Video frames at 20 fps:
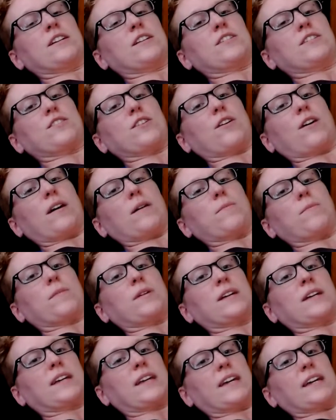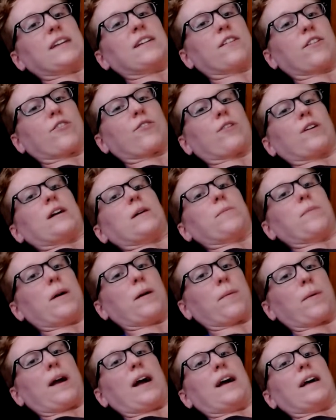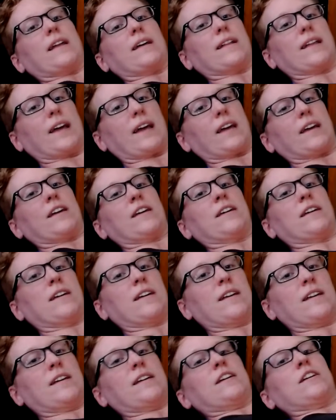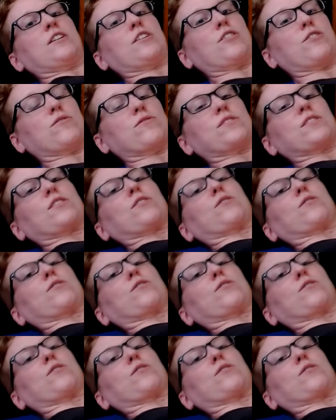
So I'm getting a grip, I'm kind of like using